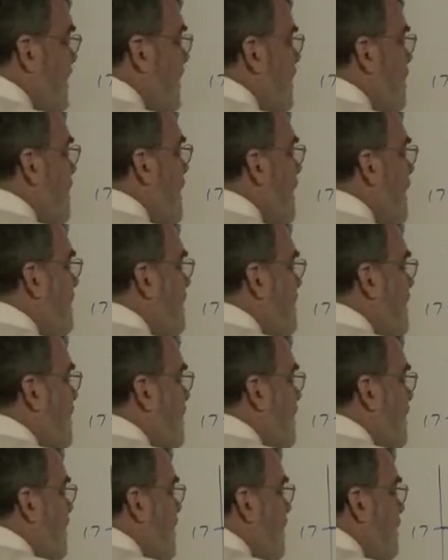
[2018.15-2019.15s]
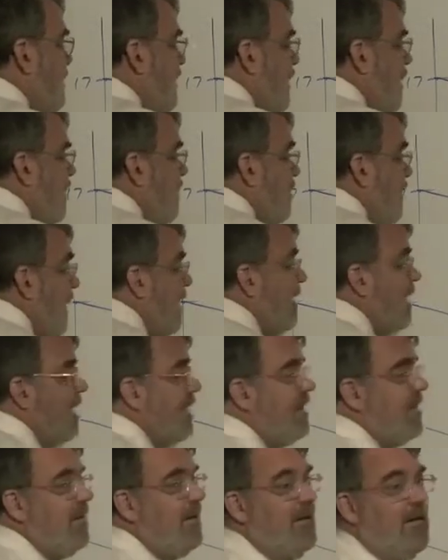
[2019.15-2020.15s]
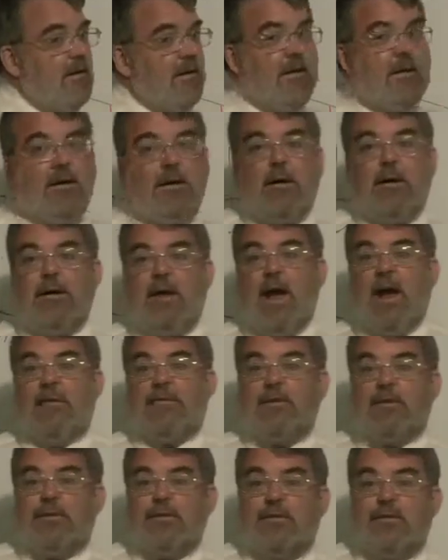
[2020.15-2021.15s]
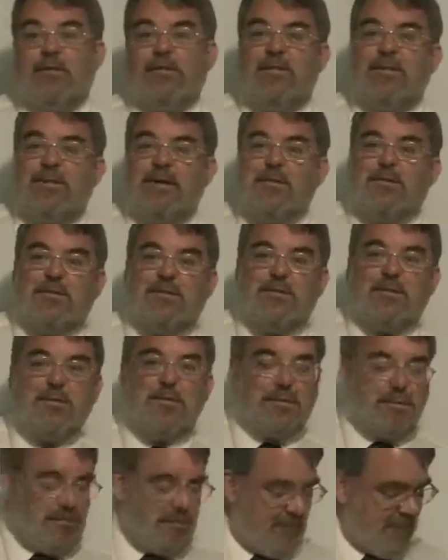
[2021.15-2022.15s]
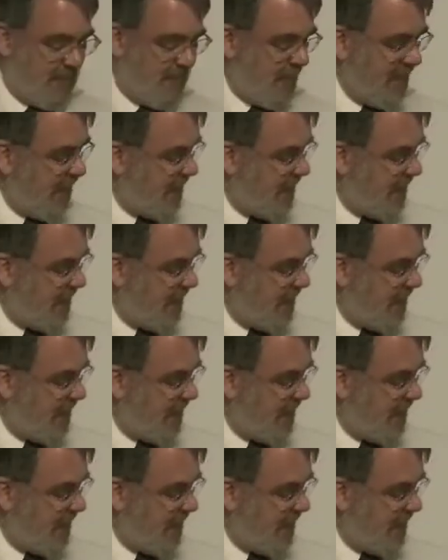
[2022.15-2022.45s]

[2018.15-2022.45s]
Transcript: this amount, that you get a better ranking on average than other schools.